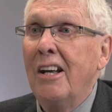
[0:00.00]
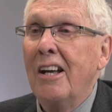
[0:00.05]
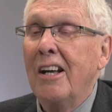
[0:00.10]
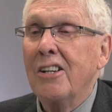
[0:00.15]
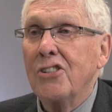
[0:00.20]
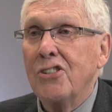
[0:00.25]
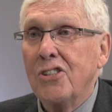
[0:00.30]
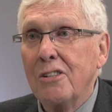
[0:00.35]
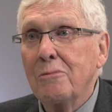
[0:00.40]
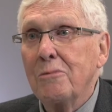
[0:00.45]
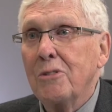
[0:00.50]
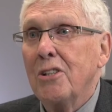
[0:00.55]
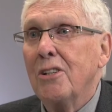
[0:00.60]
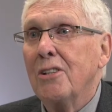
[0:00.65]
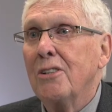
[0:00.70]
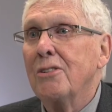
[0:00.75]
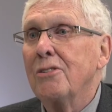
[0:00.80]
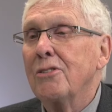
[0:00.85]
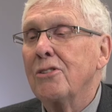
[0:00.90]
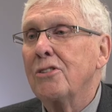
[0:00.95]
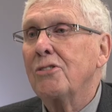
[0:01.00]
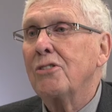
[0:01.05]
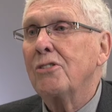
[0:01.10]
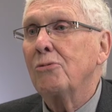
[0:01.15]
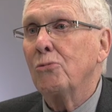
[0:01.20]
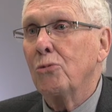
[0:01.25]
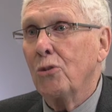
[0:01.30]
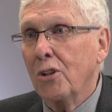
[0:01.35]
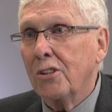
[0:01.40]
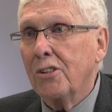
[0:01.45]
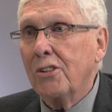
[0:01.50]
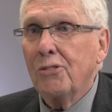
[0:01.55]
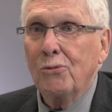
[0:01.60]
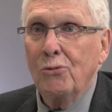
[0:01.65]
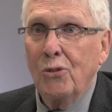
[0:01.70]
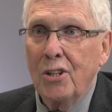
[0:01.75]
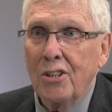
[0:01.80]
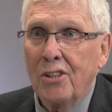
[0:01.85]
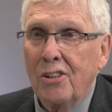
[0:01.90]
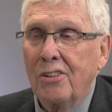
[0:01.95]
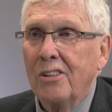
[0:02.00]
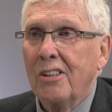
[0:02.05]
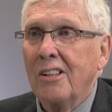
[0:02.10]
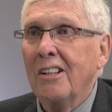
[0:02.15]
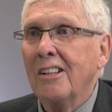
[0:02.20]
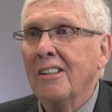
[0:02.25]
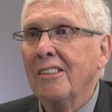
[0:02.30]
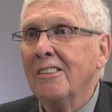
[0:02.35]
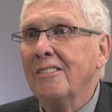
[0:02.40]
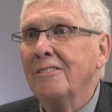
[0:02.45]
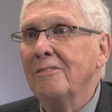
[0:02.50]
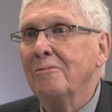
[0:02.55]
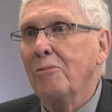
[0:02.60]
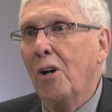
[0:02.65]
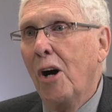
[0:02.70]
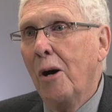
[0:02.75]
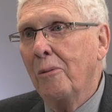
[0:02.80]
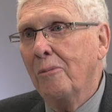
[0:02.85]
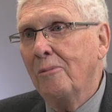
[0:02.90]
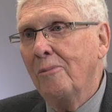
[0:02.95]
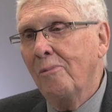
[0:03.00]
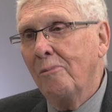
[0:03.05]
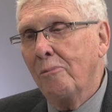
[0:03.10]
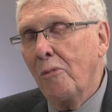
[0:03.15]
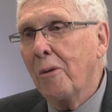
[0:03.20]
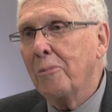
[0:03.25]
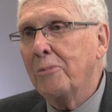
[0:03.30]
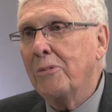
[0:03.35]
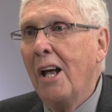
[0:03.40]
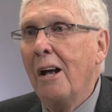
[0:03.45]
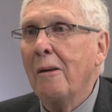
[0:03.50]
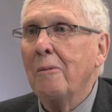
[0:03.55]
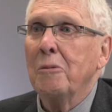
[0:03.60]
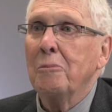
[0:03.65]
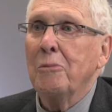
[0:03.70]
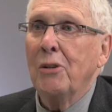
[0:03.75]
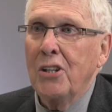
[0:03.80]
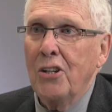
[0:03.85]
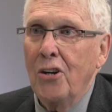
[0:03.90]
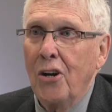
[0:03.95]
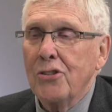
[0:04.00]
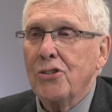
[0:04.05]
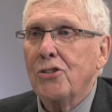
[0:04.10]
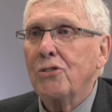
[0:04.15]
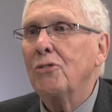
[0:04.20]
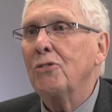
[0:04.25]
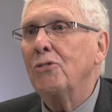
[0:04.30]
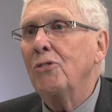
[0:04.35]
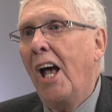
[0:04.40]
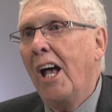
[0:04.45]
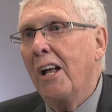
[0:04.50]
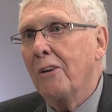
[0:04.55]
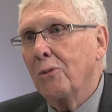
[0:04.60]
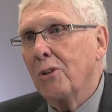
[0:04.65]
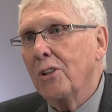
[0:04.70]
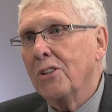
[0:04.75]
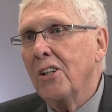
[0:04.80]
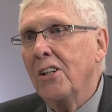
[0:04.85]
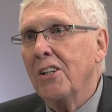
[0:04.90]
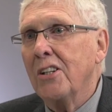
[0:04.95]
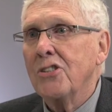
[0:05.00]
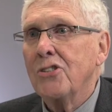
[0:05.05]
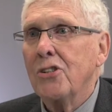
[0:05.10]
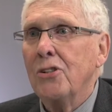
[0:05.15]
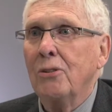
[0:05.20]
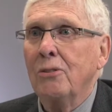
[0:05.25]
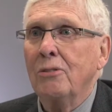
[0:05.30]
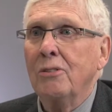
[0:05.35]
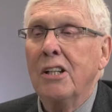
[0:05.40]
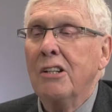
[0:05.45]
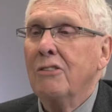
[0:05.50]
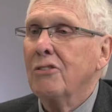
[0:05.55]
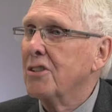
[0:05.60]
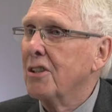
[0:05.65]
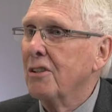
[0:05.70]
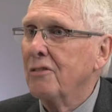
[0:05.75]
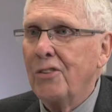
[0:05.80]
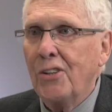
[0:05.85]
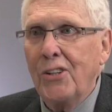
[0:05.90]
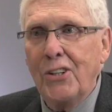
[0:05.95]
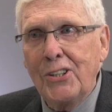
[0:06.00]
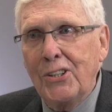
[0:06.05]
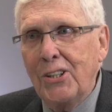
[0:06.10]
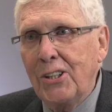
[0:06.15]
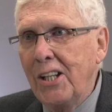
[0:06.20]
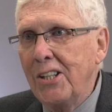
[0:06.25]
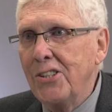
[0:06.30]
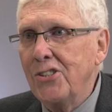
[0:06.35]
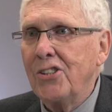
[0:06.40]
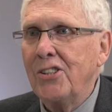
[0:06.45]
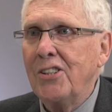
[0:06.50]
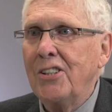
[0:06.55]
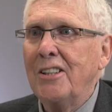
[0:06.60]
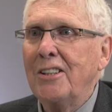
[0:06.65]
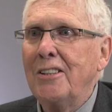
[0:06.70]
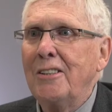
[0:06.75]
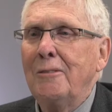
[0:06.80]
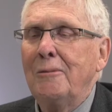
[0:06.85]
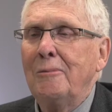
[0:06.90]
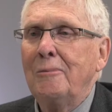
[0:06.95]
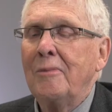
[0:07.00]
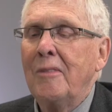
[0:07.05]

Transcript: And Jim Rose worked with Bob Tamblin, but he also had worked on his own. He was a very good engineer.